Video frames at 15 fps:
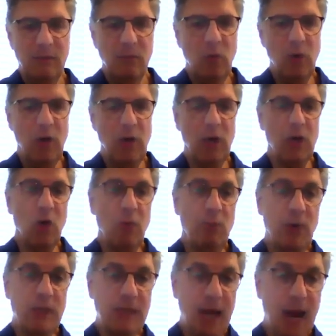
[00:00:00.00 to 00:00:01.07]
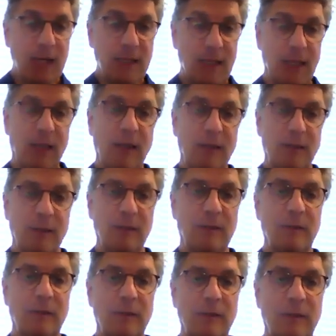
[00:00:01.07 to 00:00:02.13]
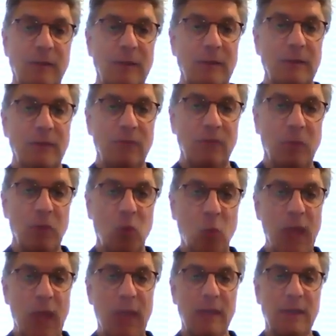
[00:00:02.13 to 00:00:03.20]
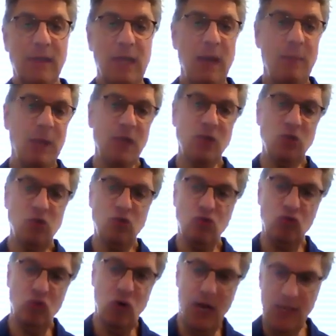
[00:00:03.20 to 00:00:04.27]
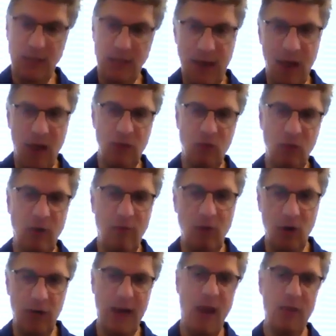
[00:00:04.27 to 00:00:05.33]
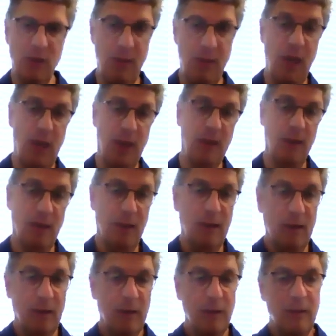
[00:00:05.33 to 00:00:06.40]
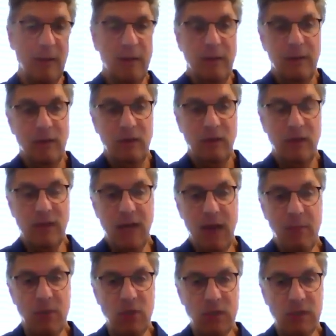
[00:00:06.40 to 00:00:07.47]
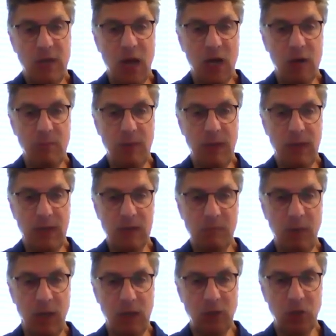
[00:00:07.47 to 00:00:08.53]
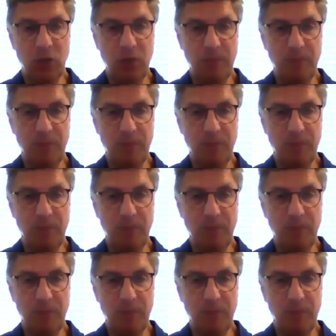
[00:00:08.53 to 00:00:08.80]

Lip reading: where you're protected from the wind coming straight down the river or down the bay, the damage is not going to be as much.